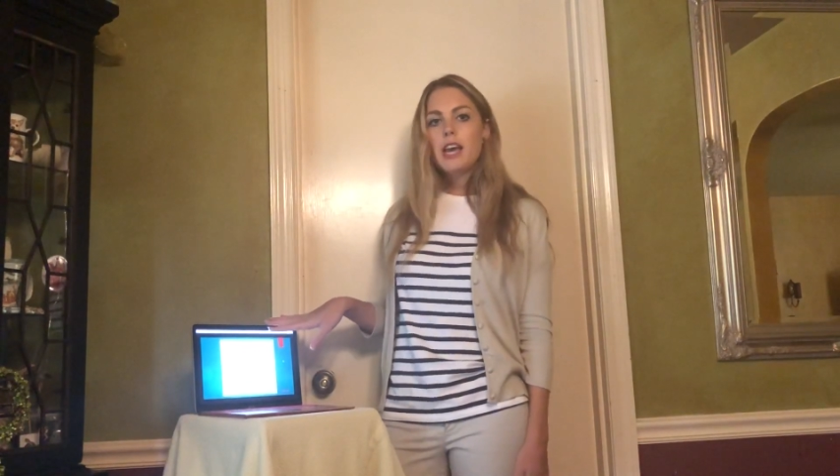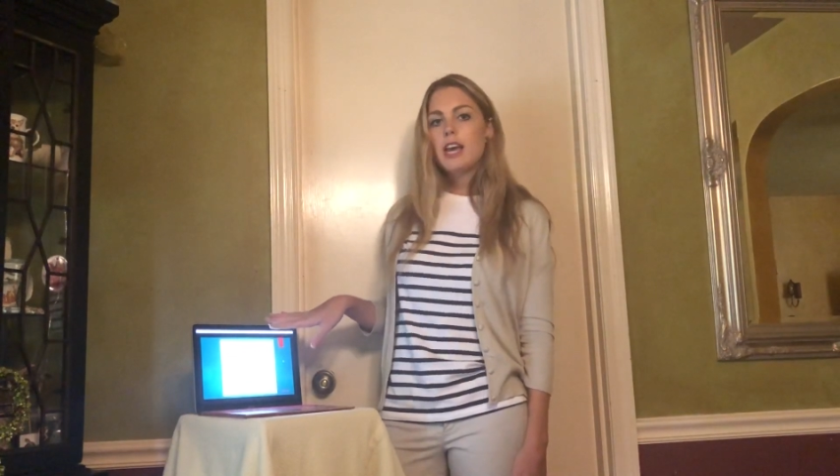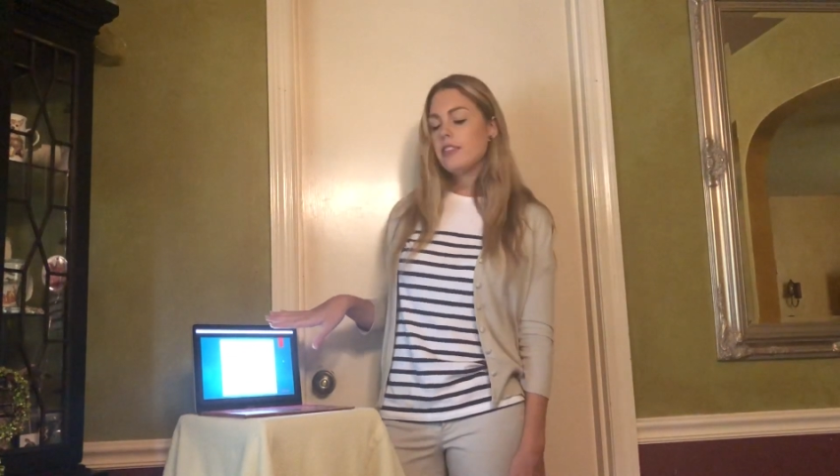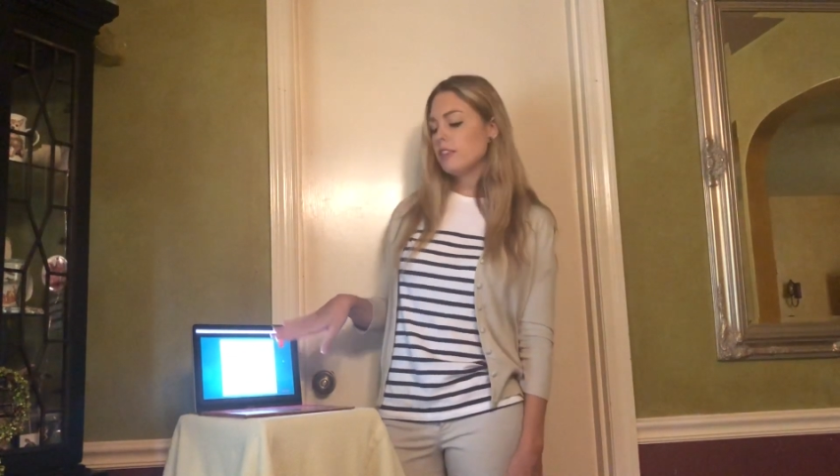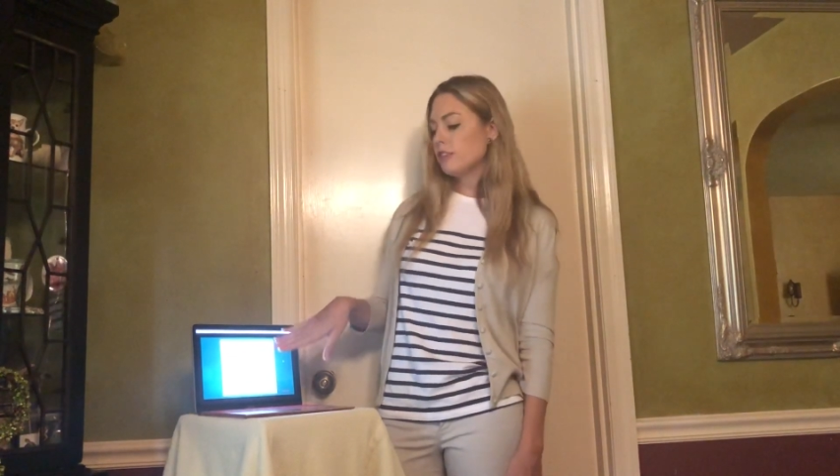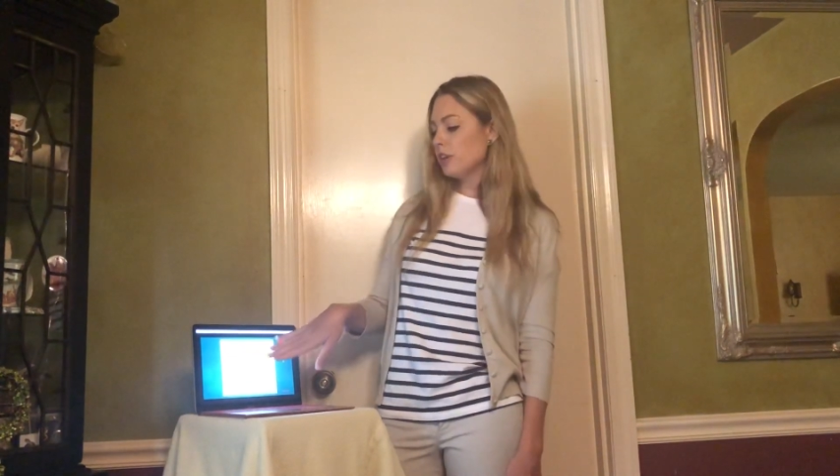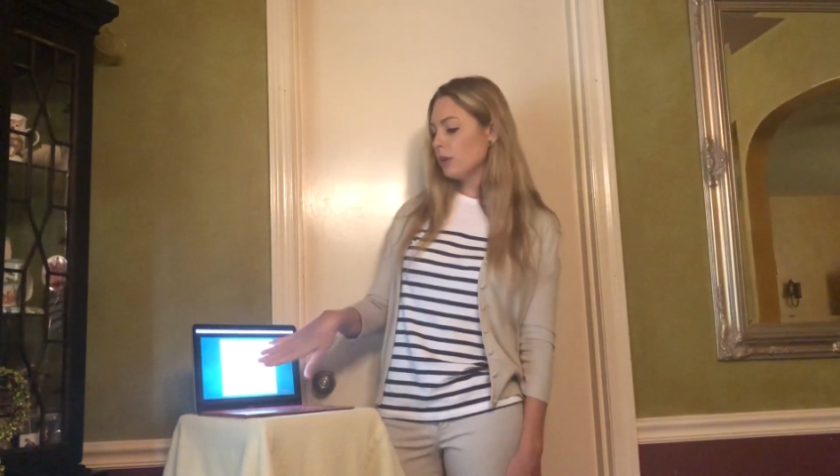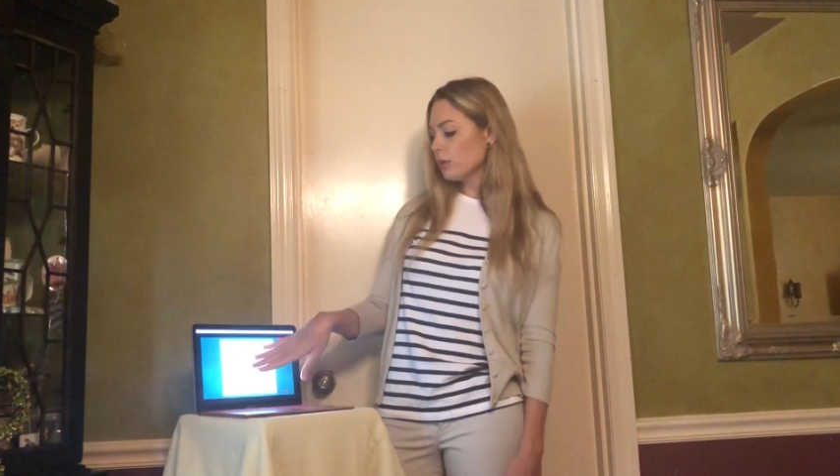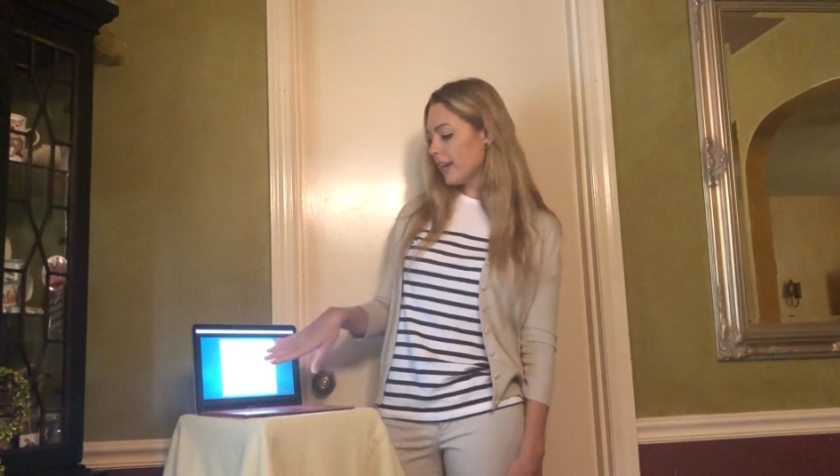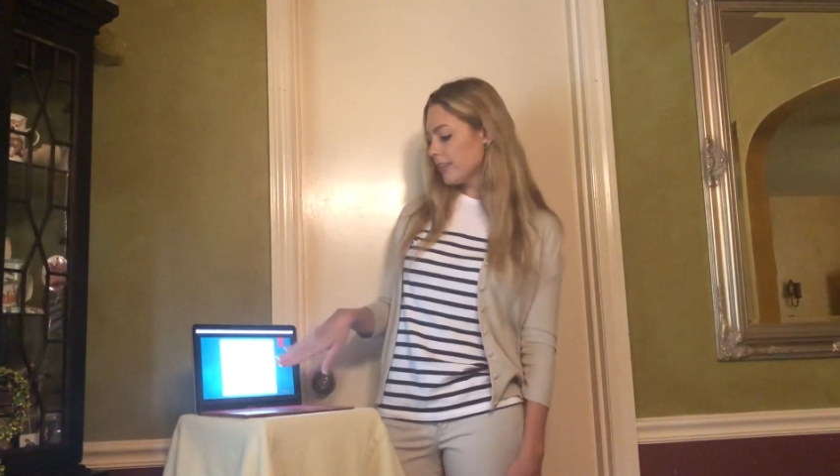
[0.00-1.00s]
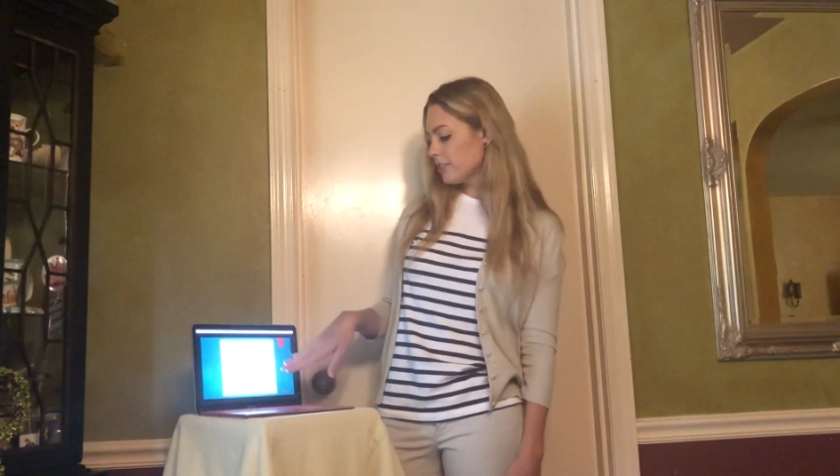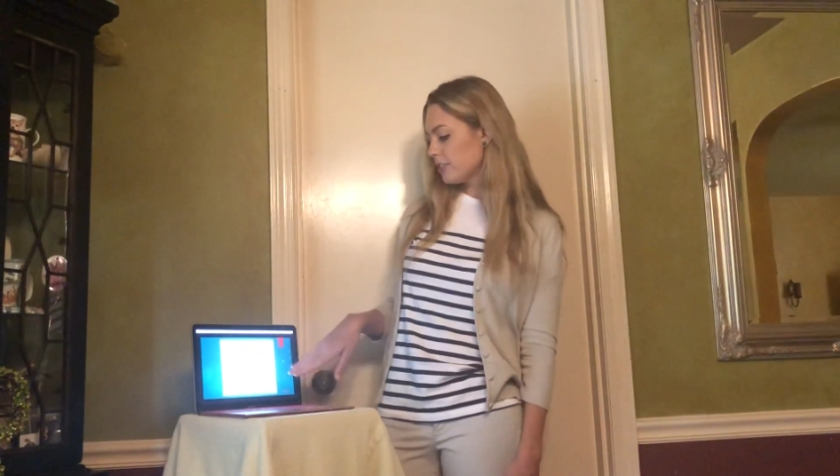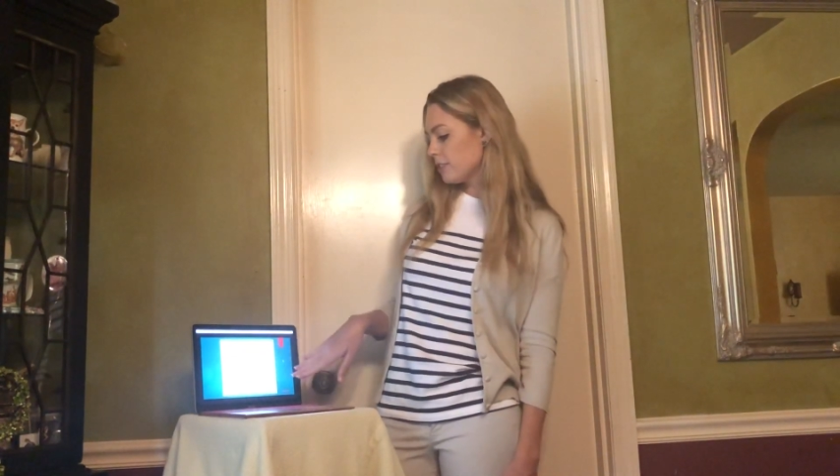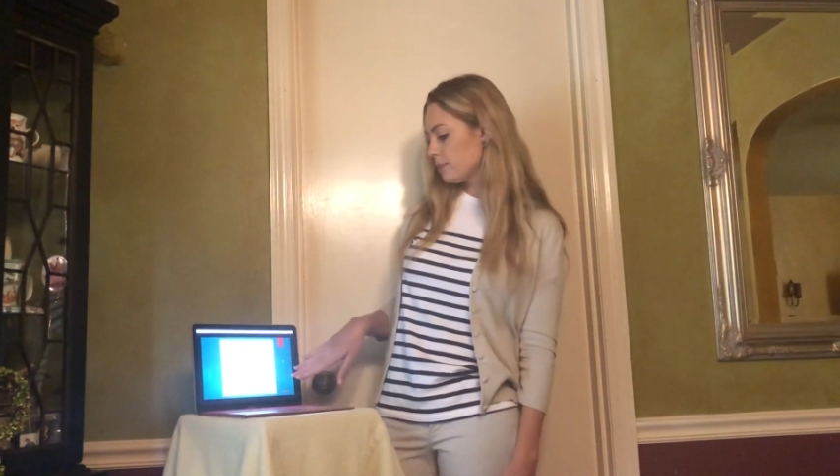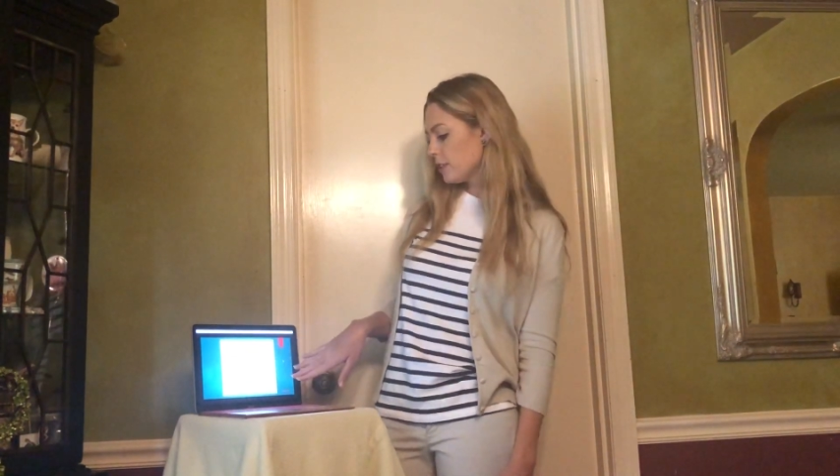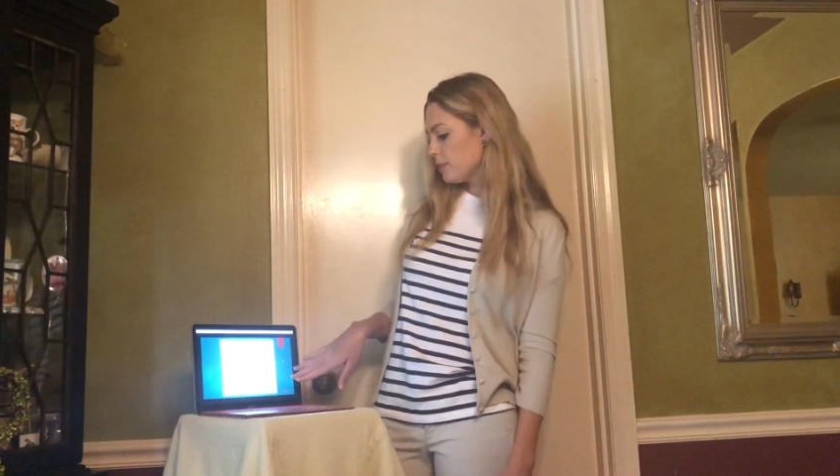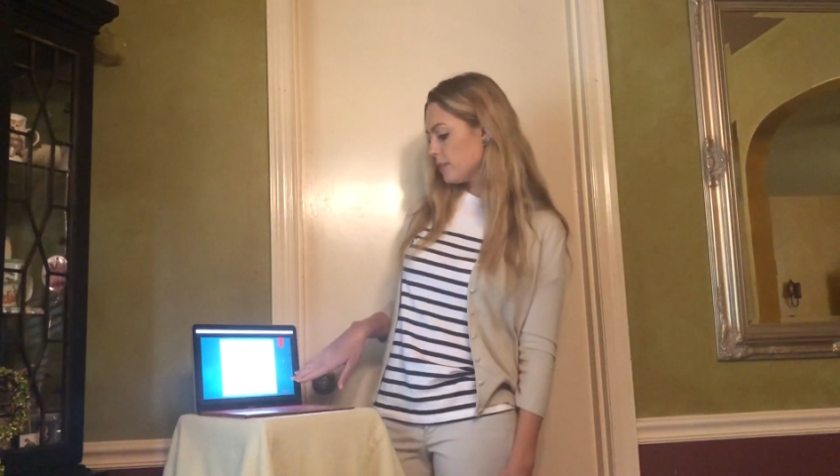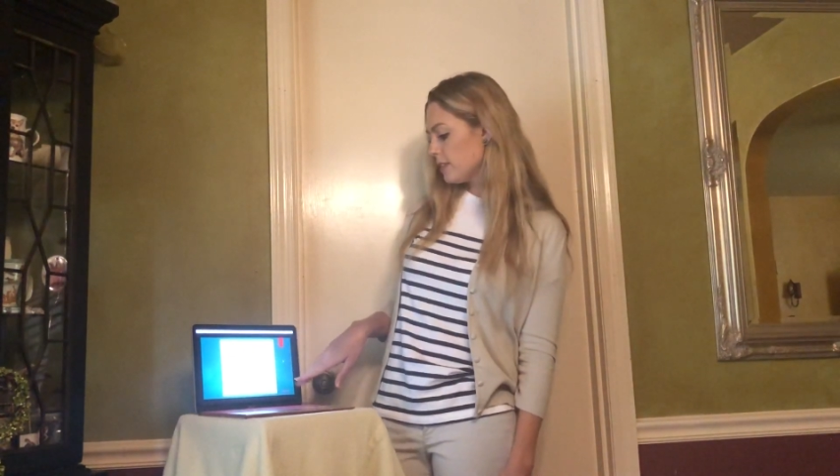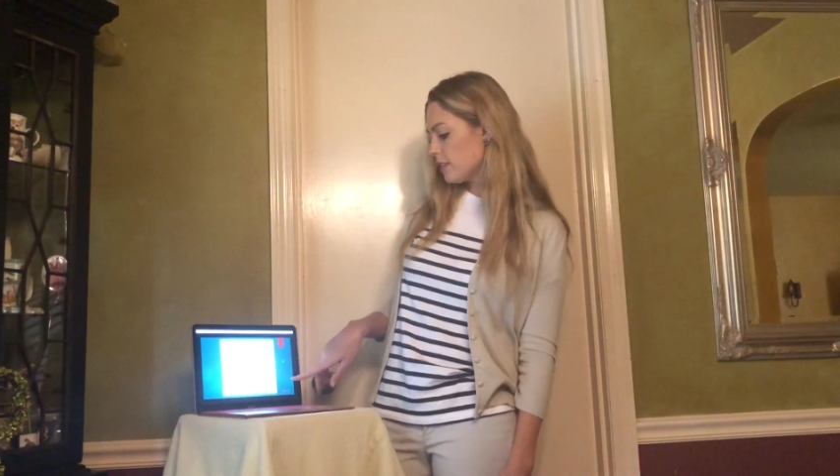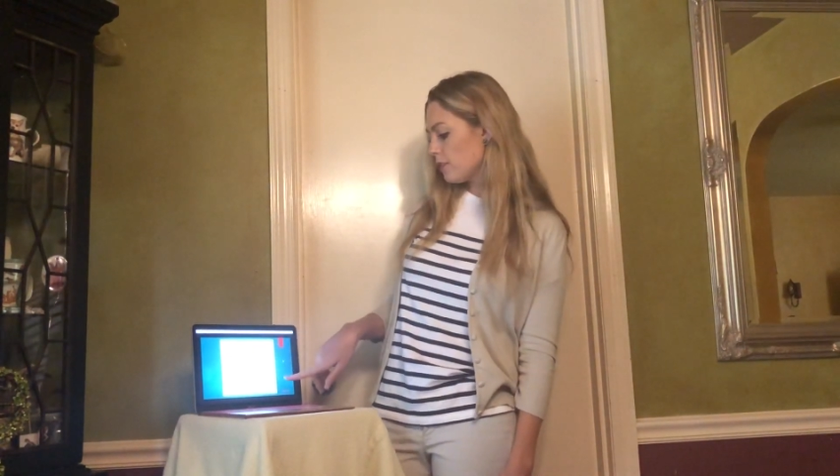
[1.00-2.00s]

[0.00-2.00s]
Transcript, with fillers: and then total cash disbursements of